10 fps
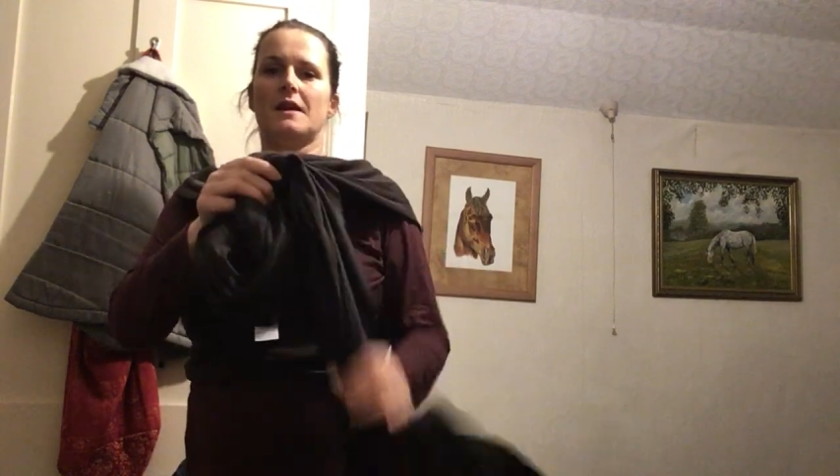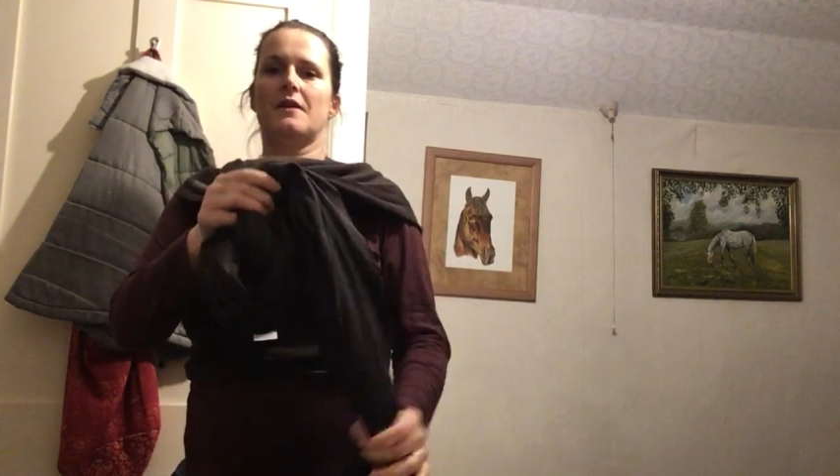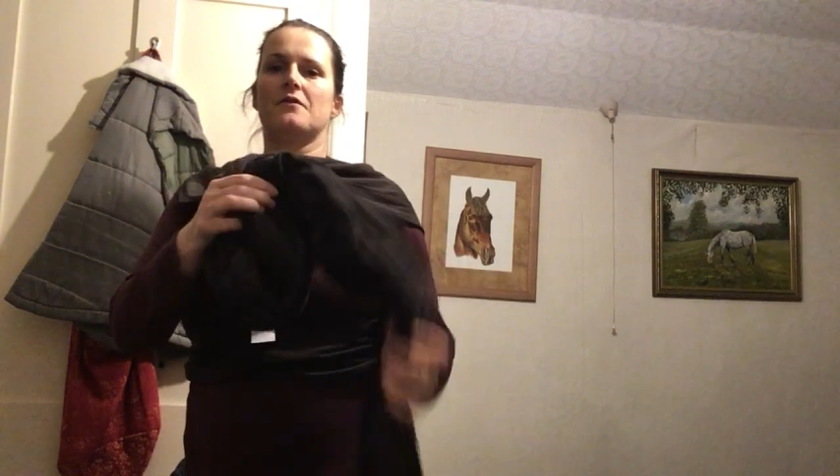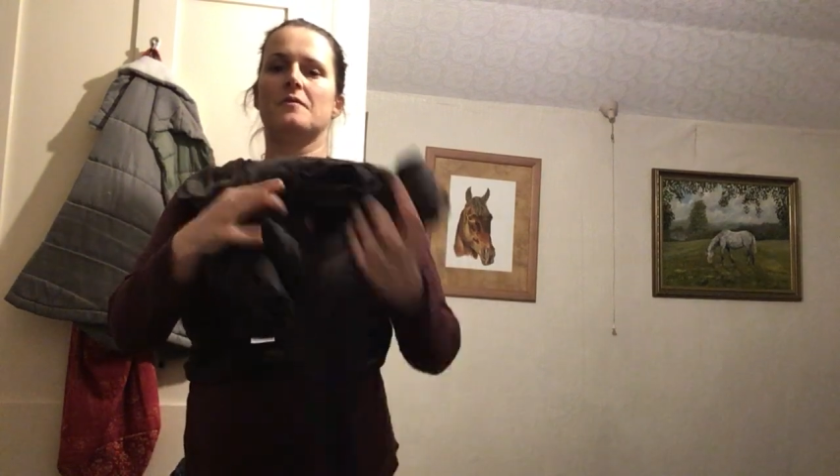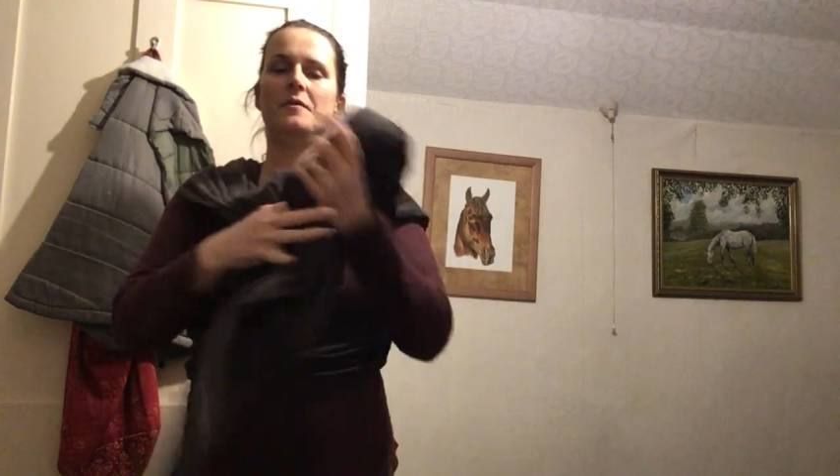
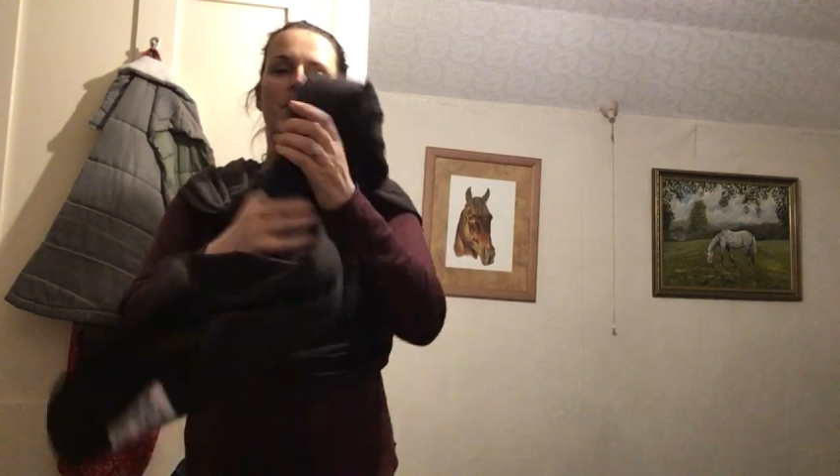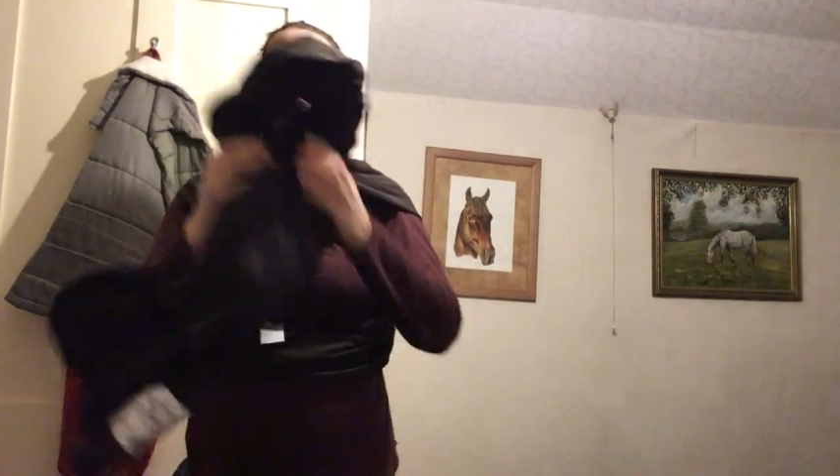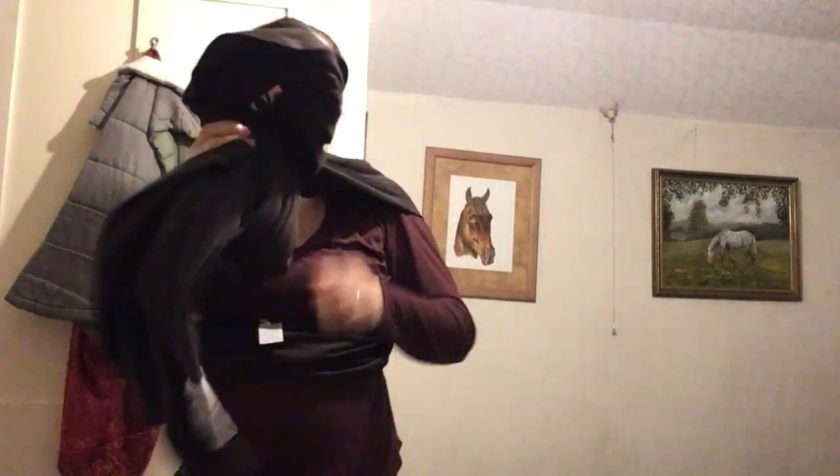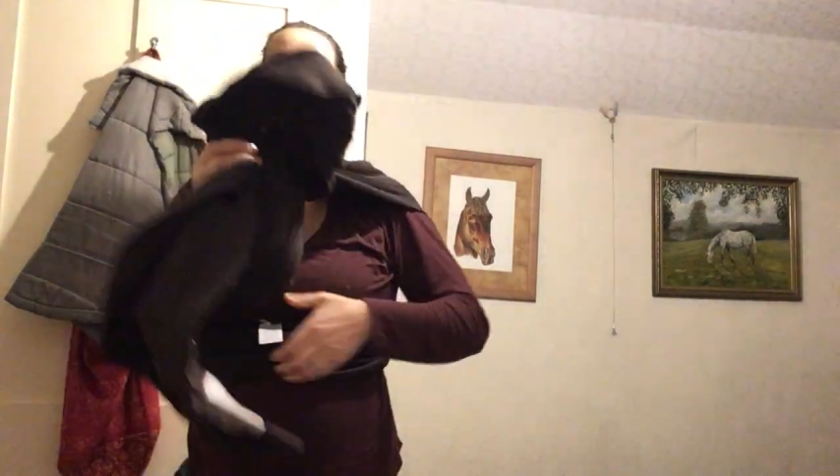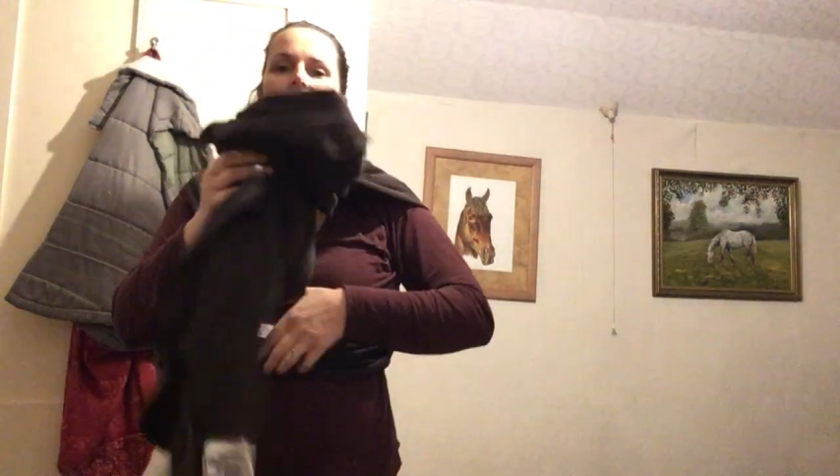gather up
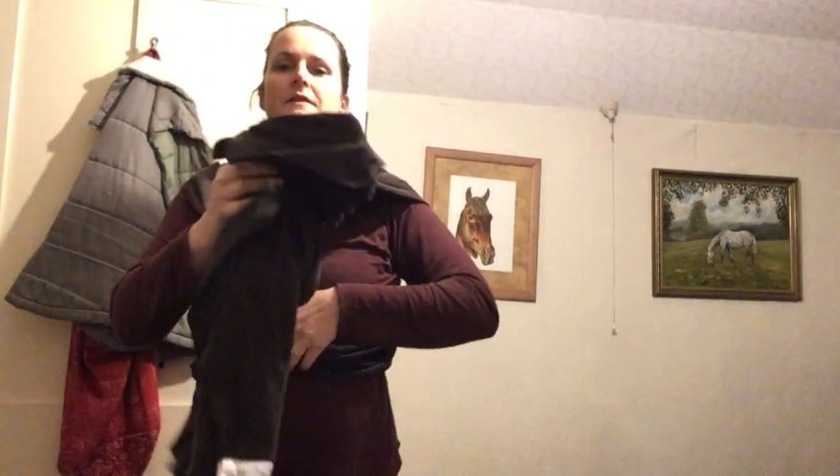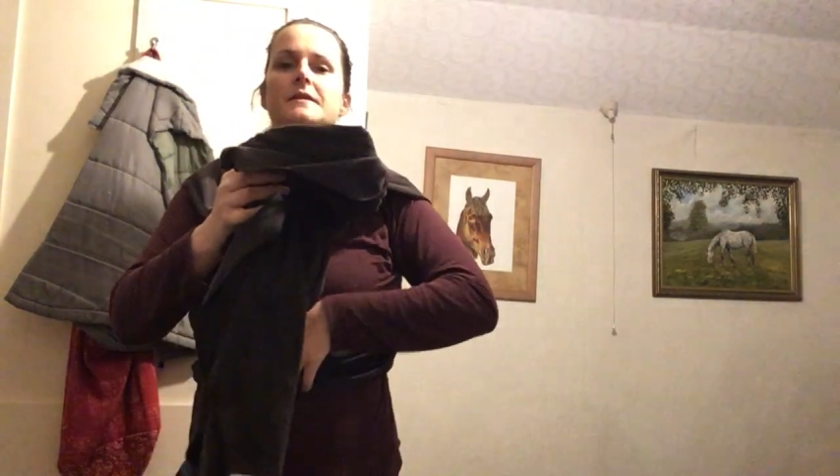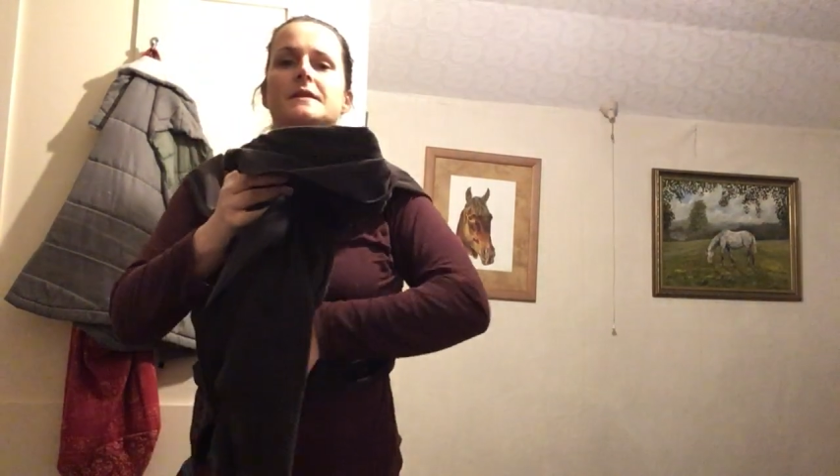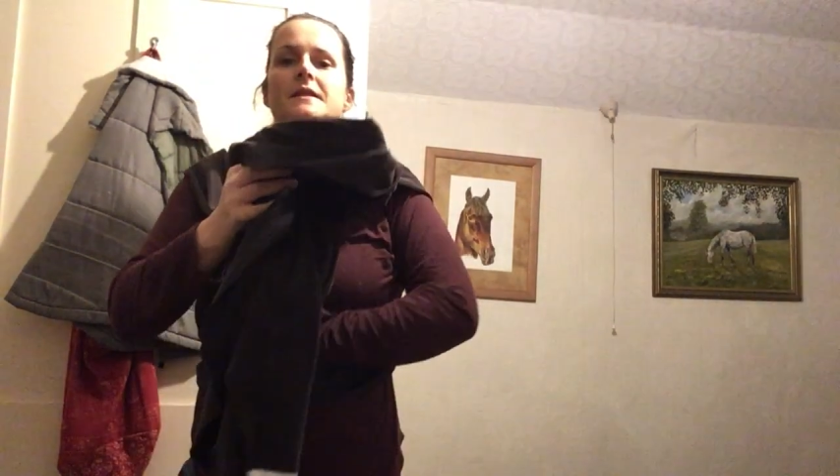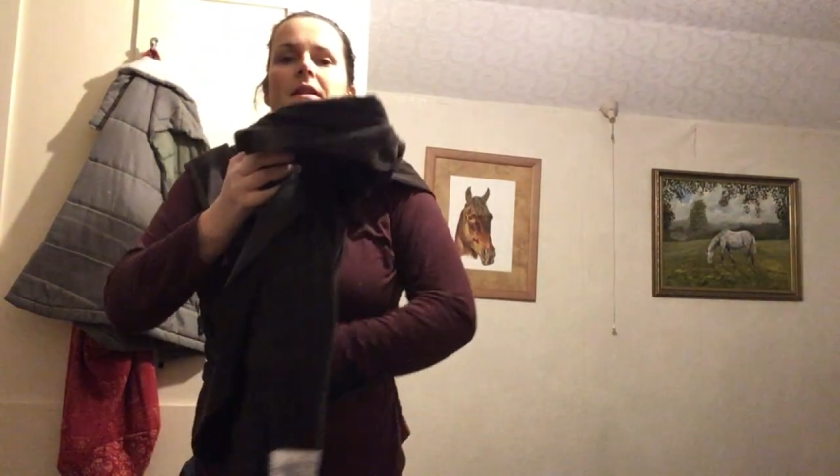both
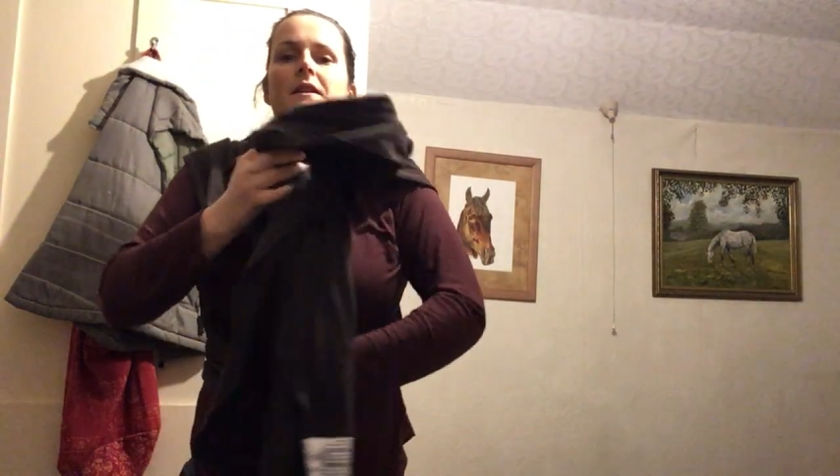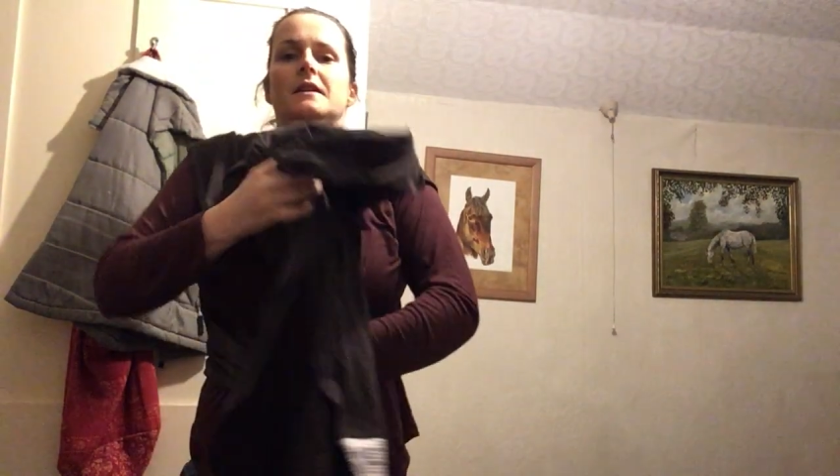ends,